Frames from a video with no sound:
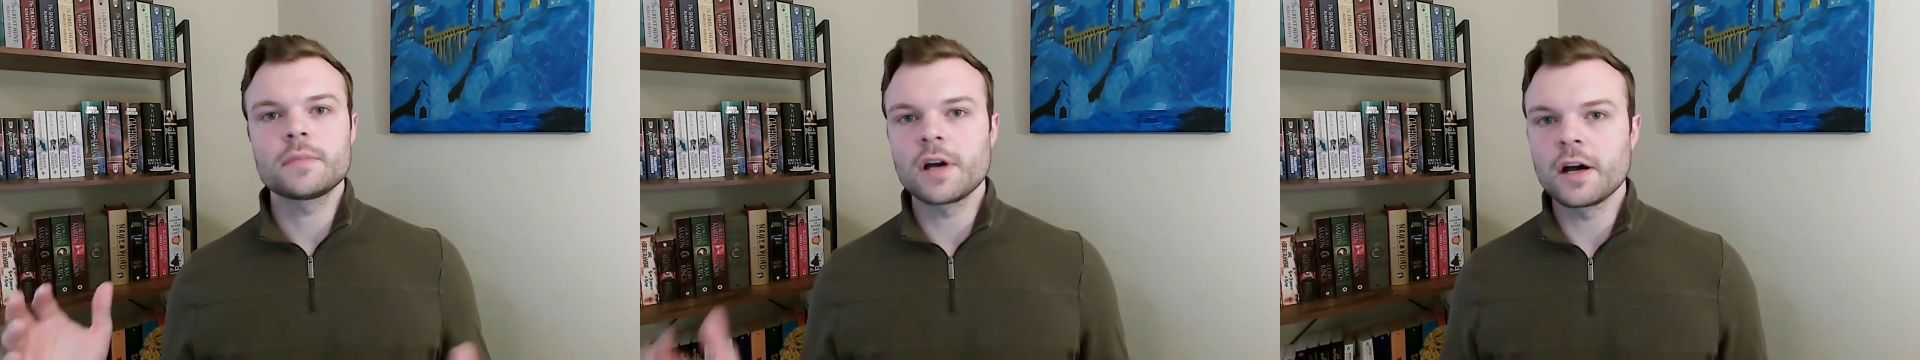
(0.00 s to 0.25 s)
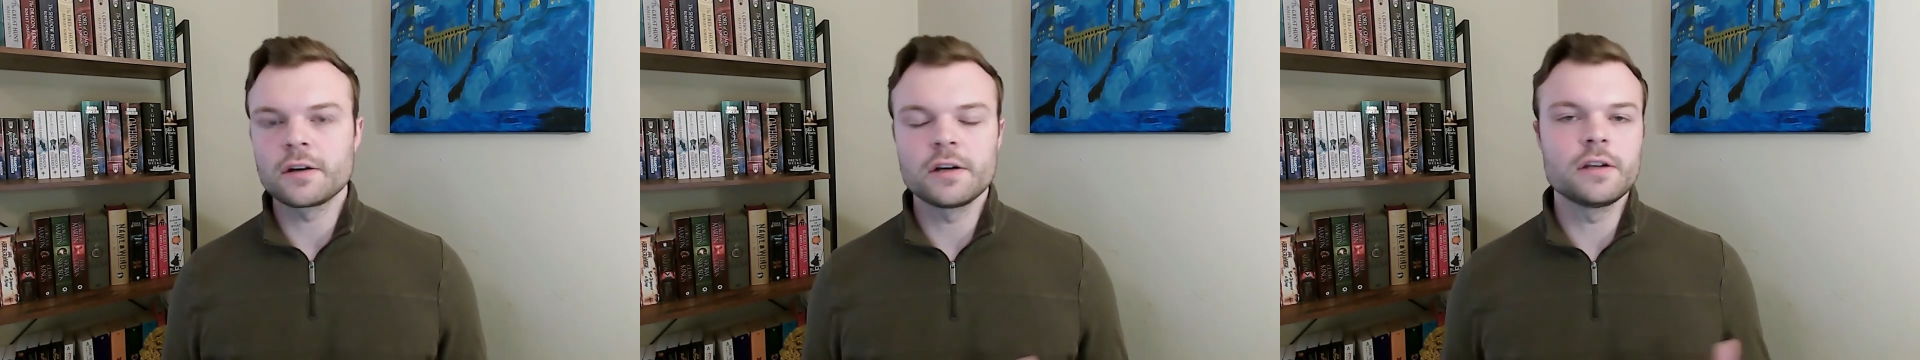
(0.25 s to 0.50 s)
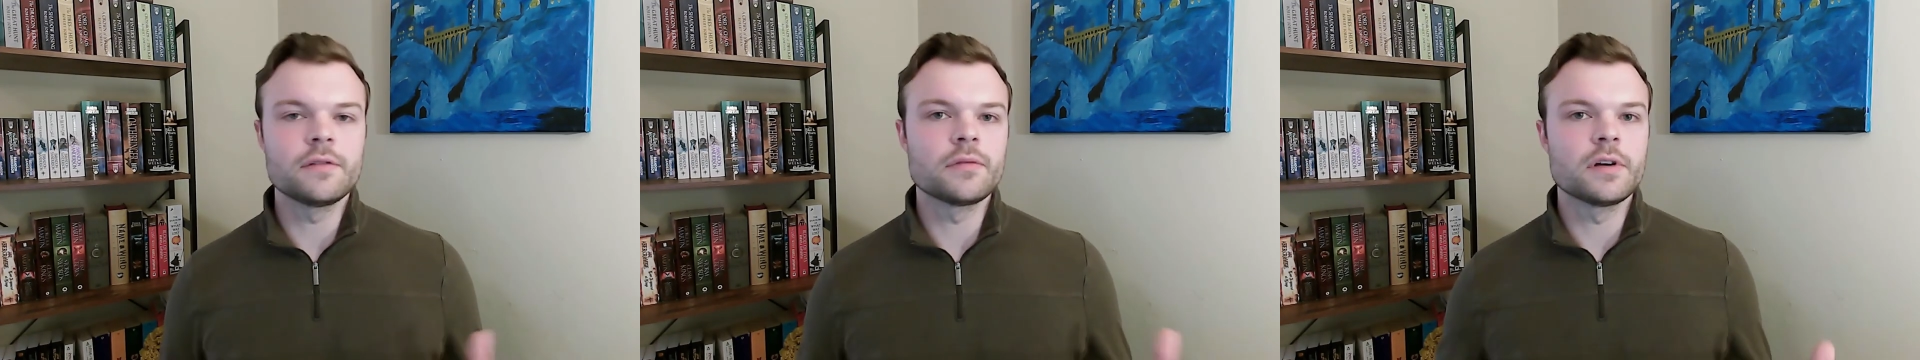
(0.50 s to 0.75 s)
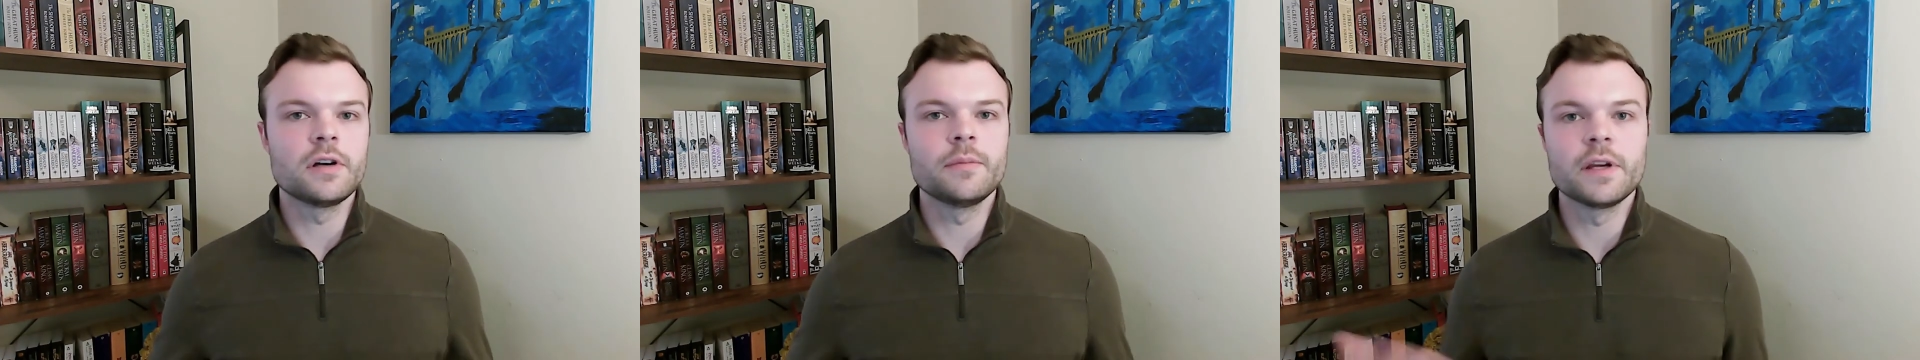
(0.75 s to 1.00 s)
cognitive
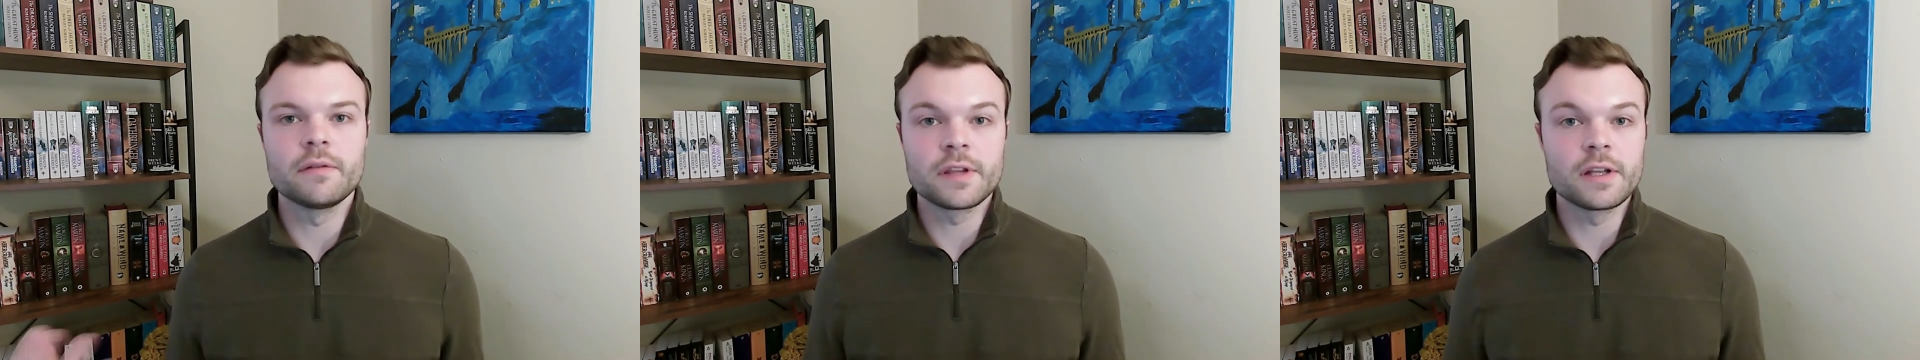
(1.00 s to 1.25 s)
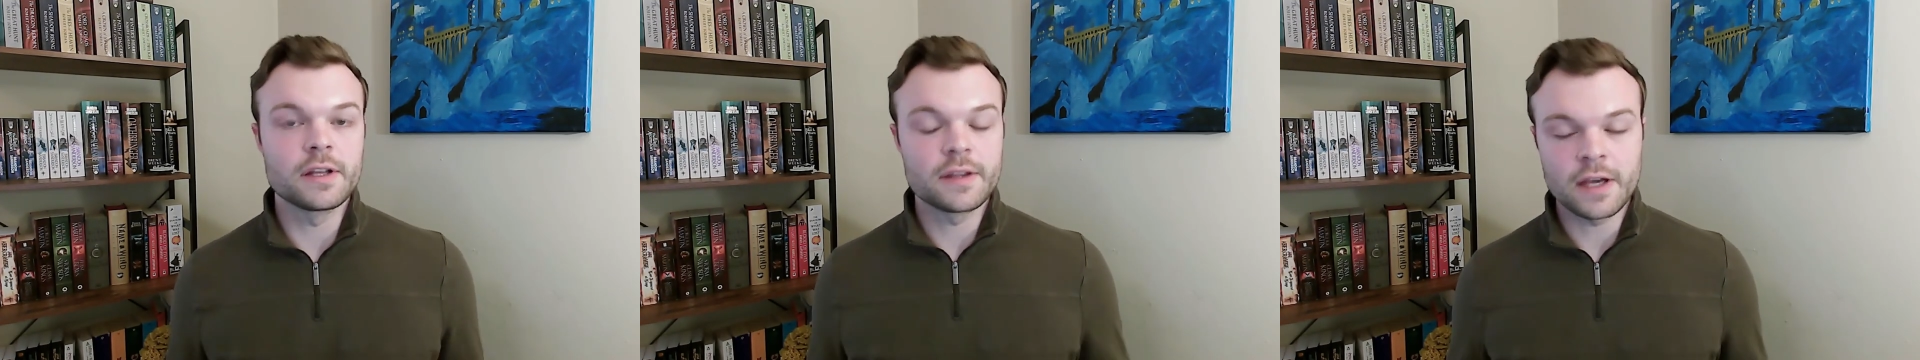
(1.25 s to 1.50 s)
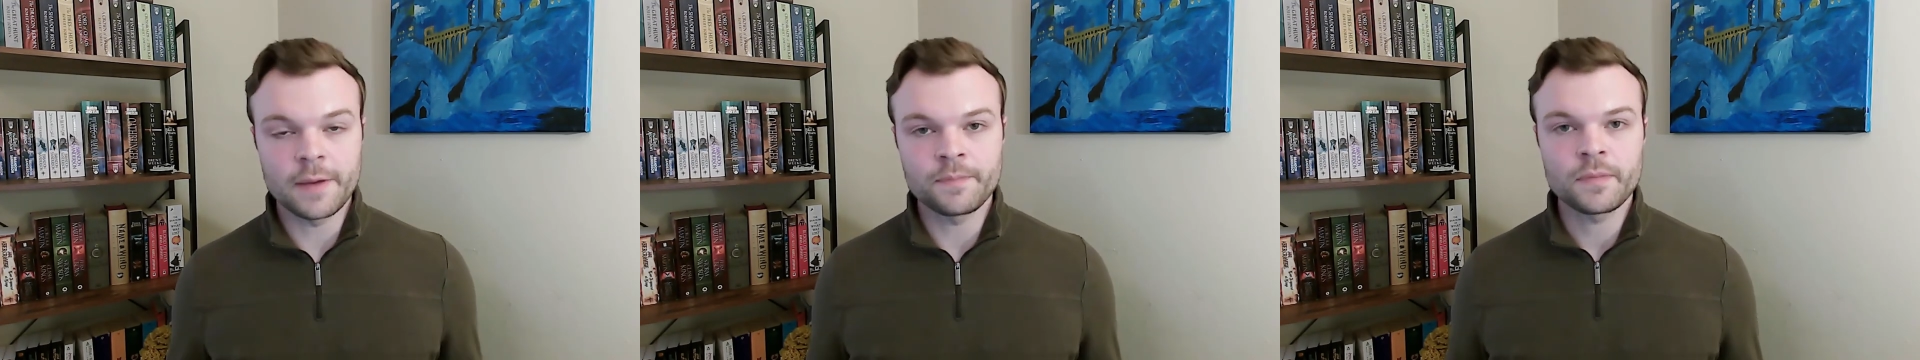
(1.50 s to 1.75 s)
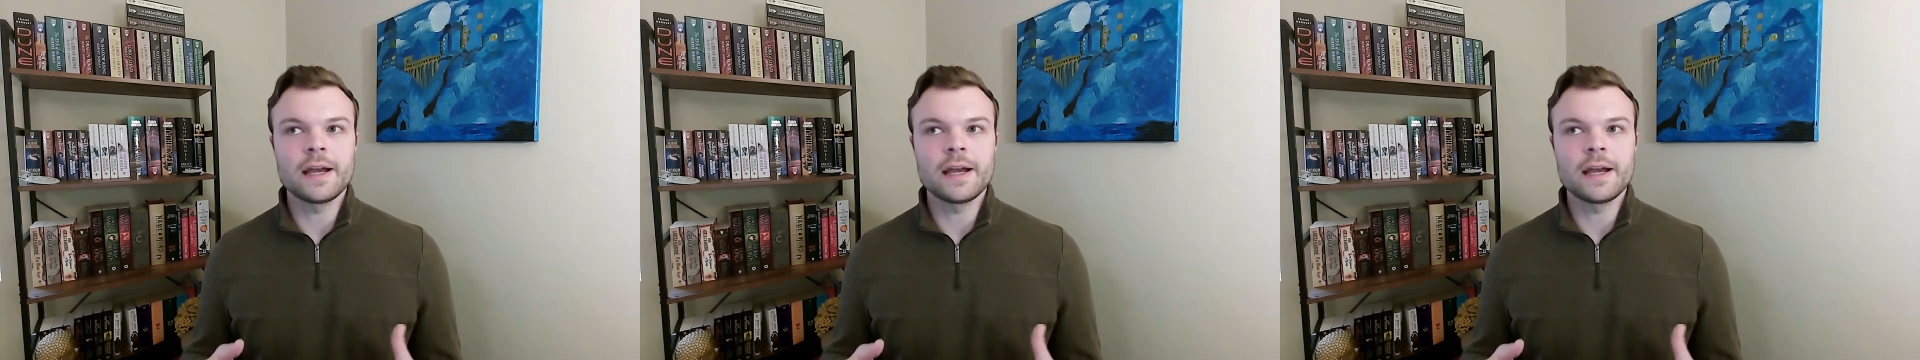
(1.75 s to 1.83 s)
realm and everything like that.